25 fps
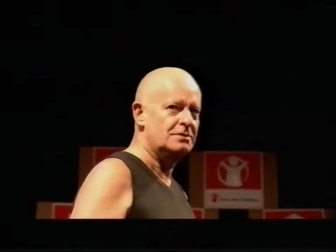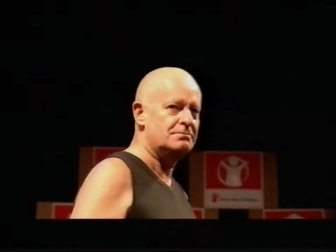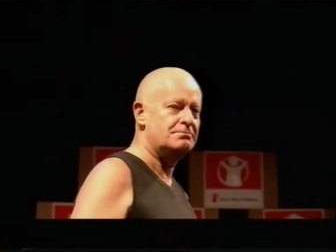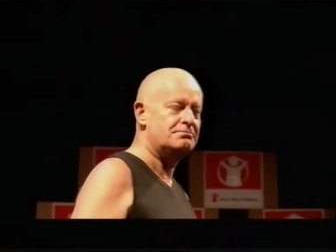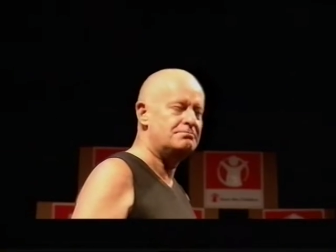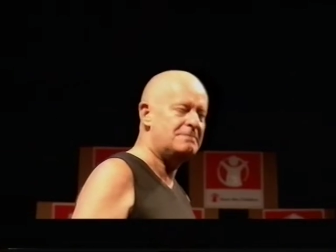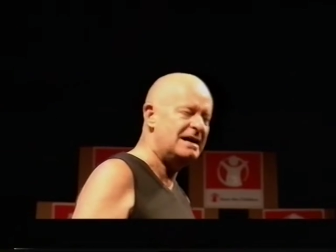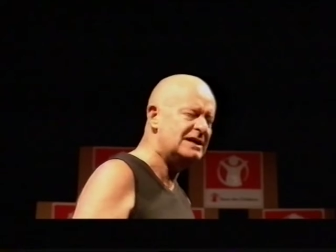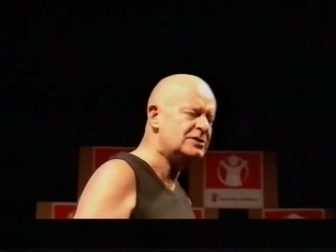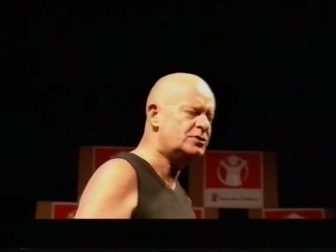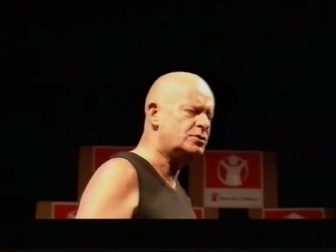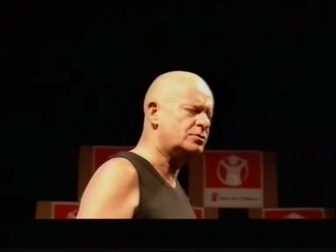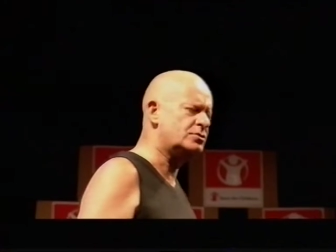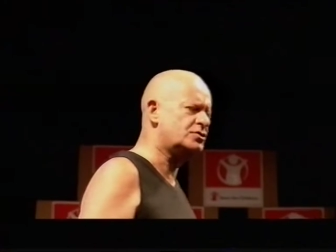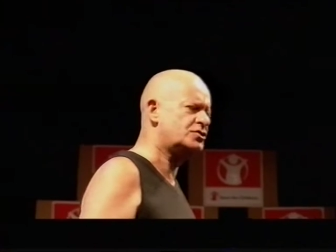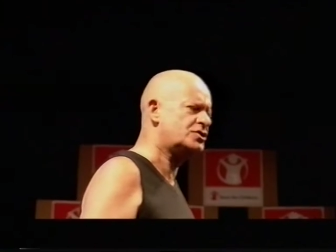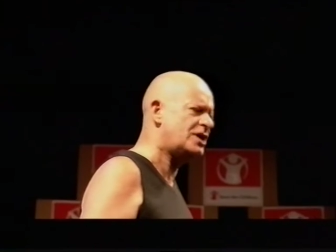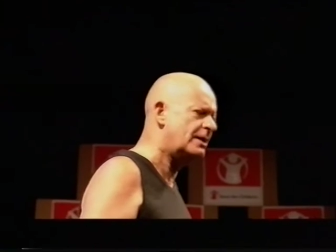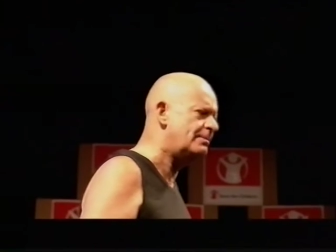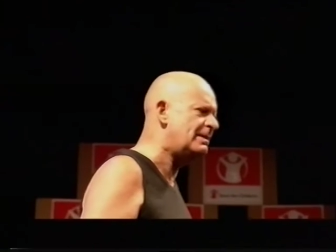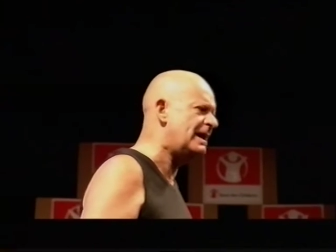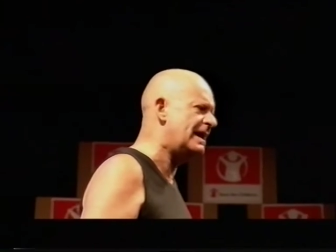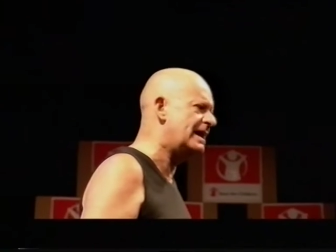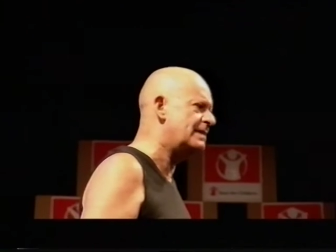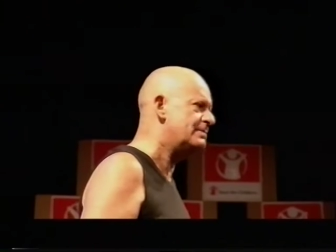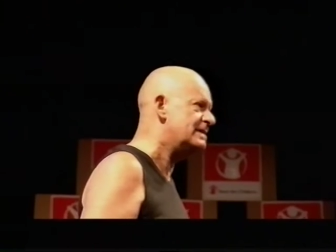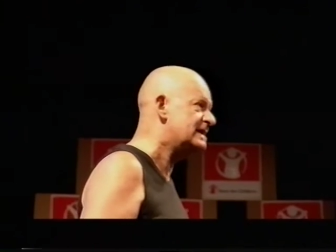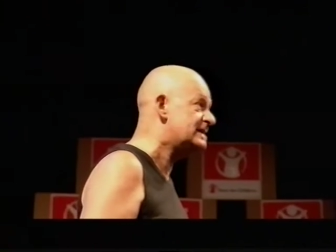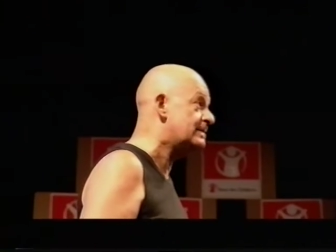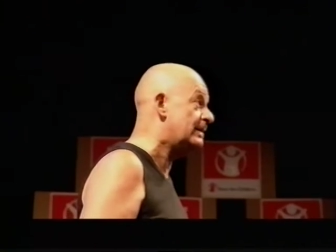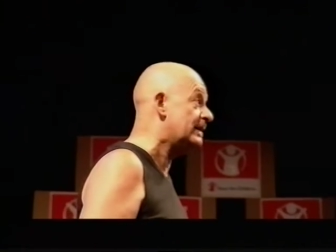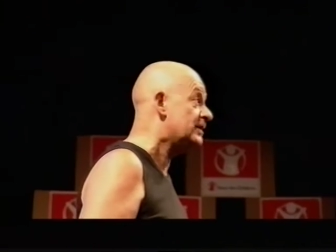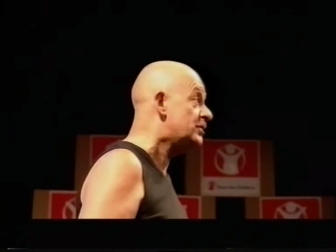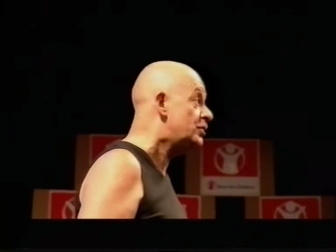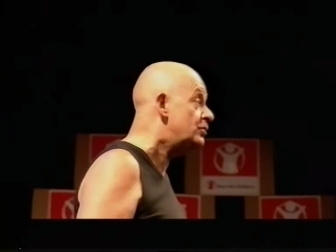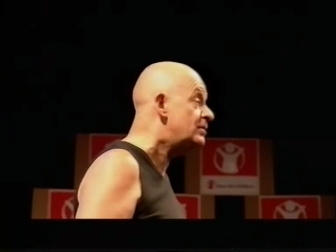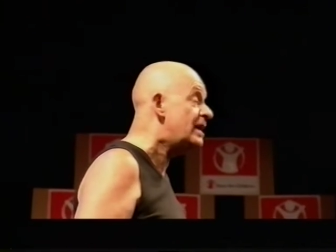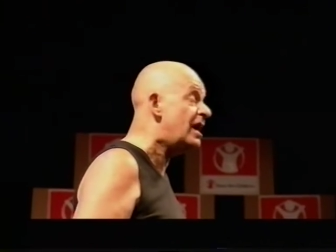Manto Chabalala
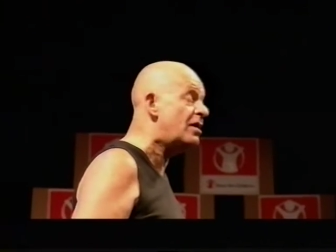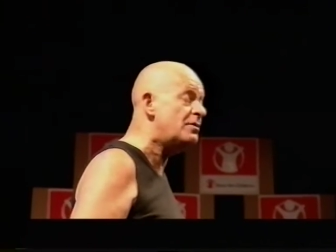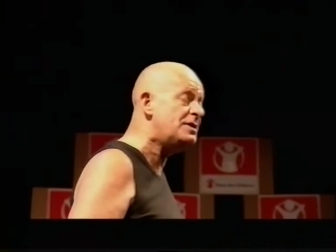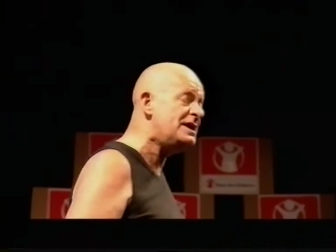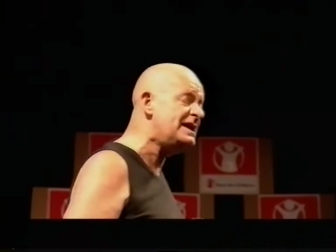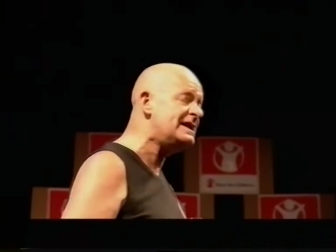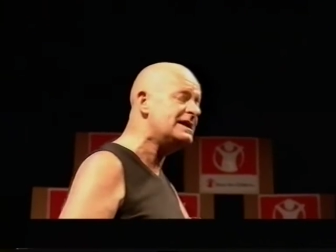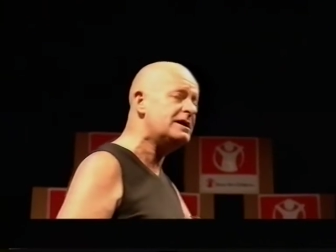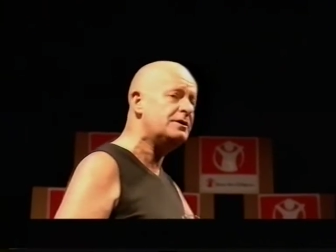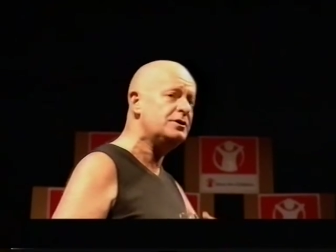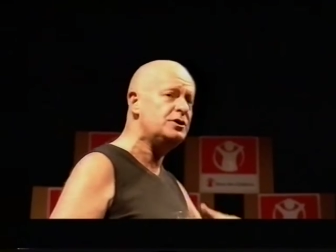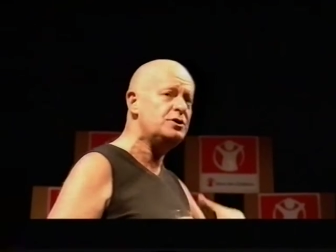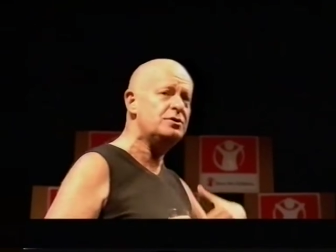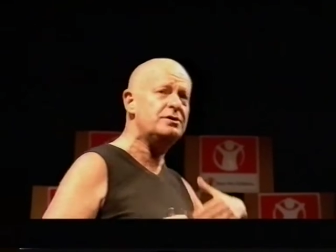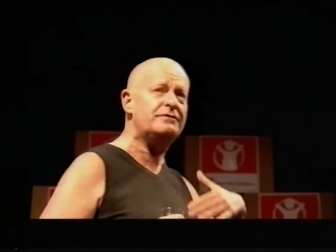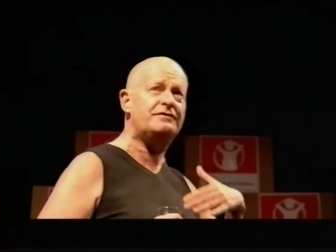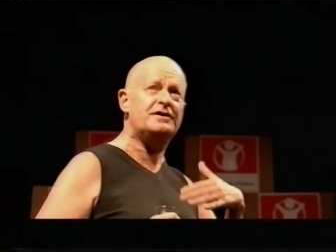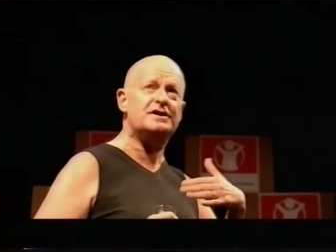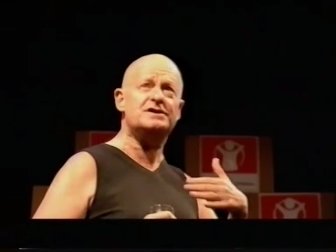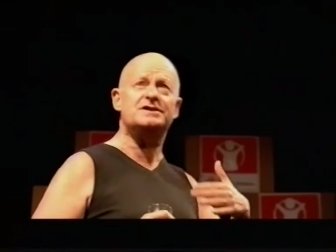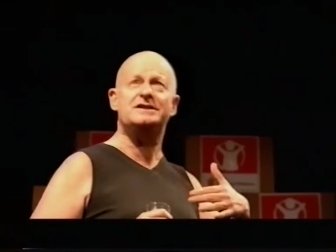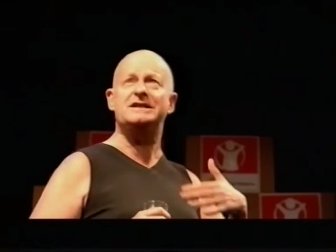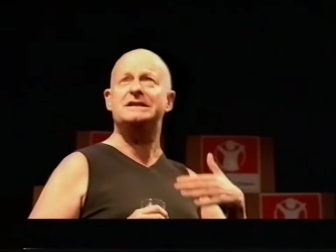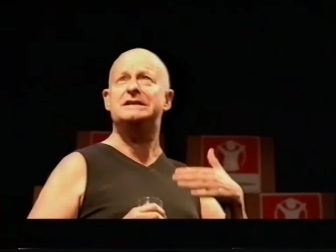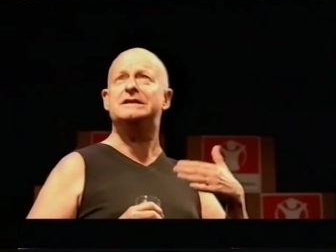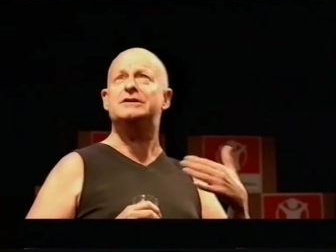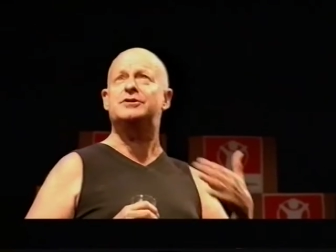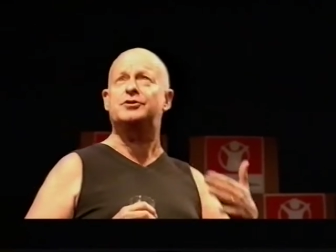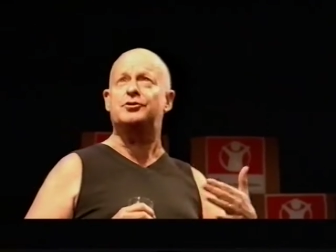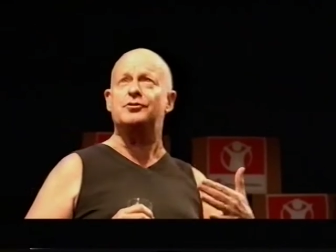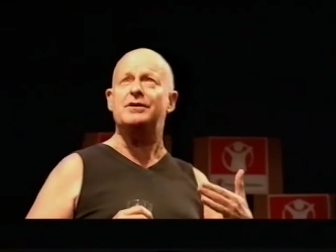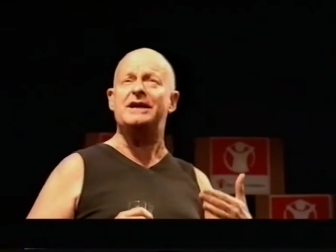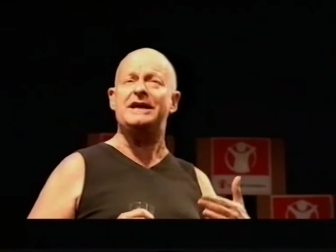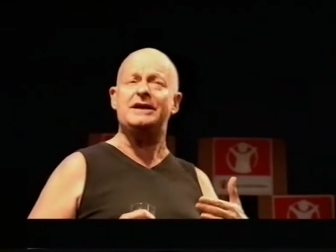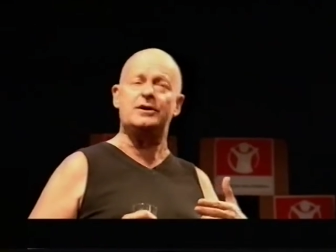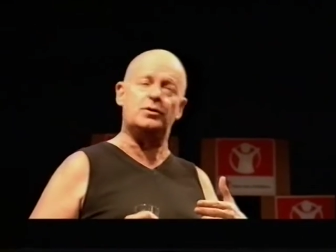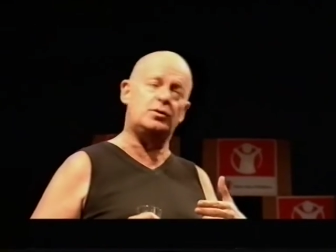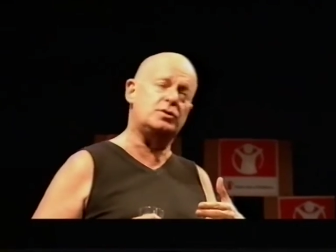Mitsima. You now need a university
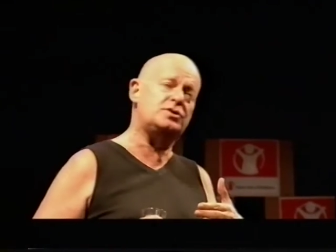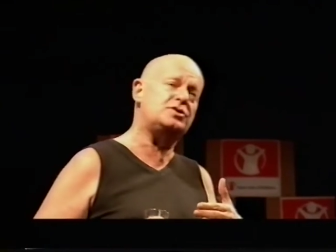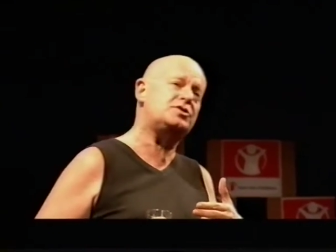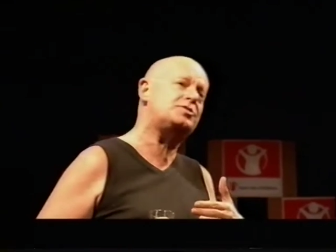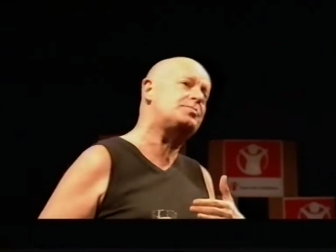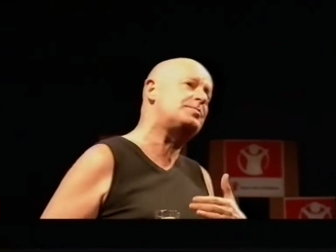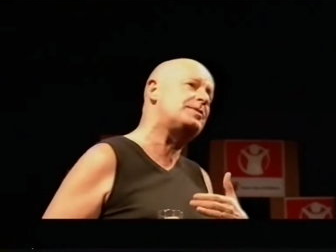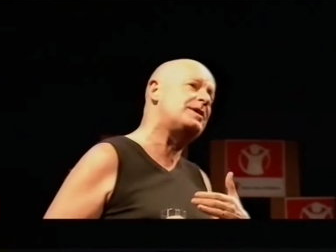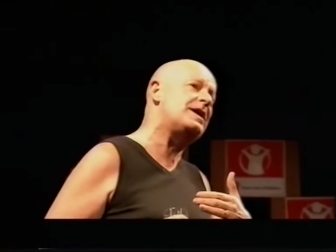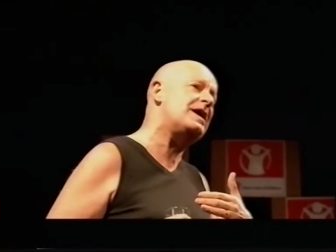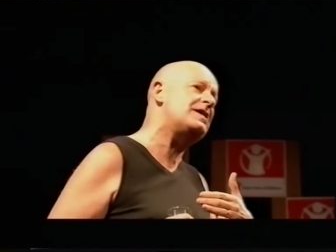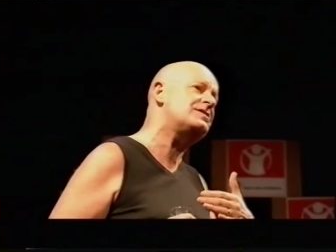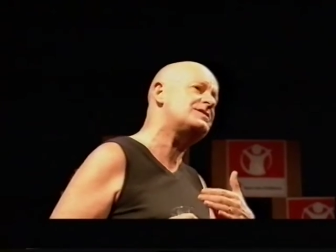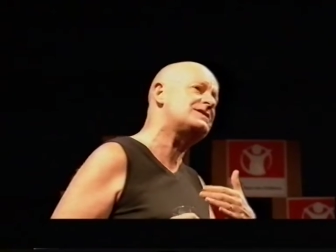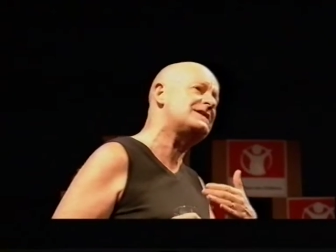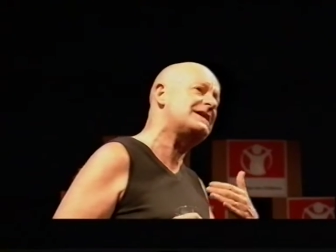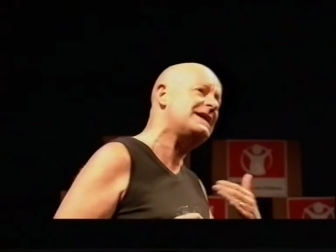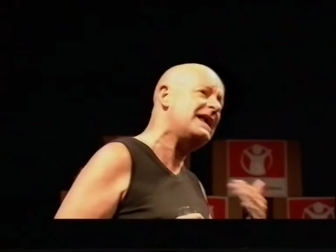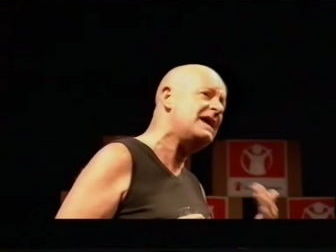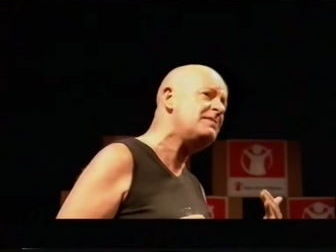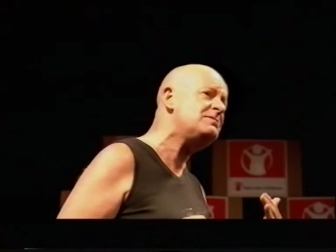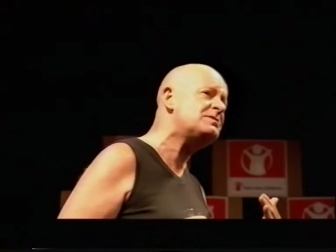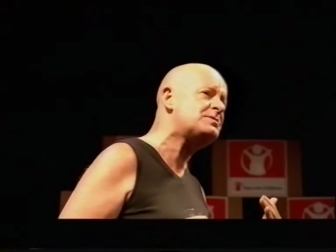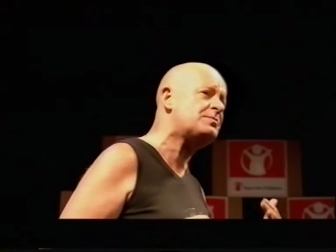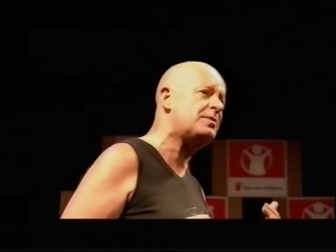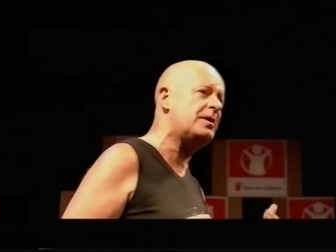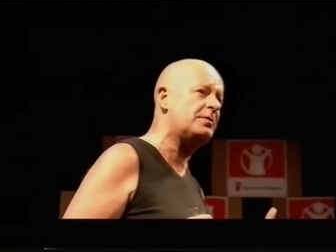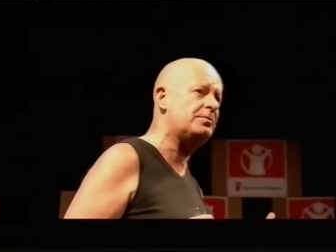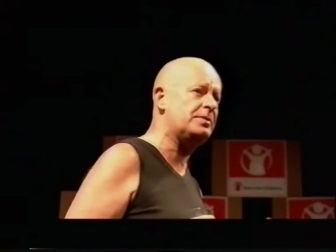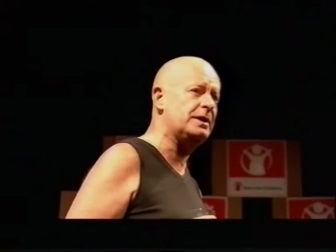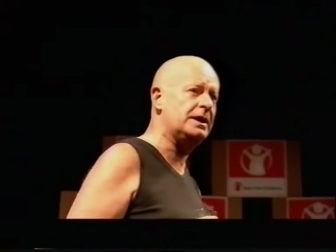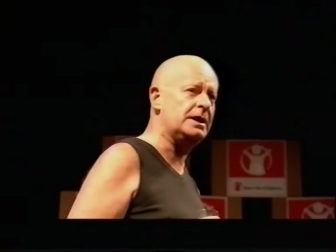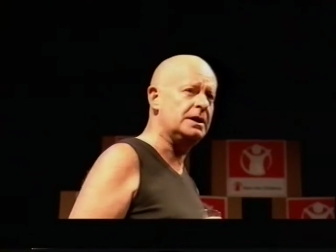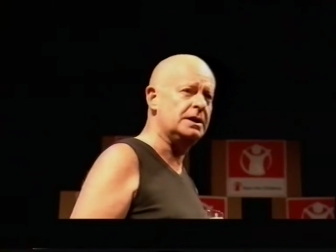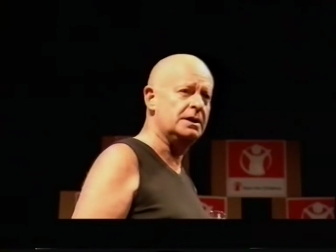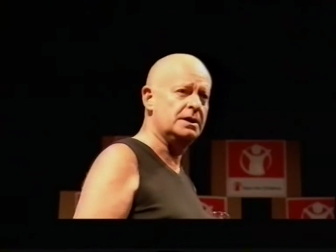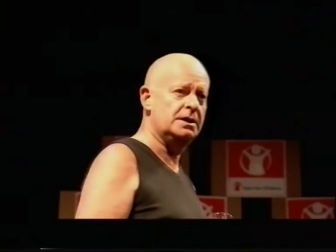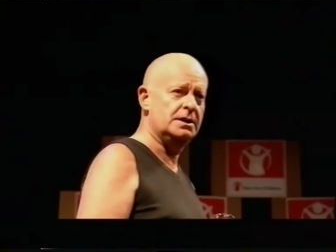degree in order to pronounce their names properly.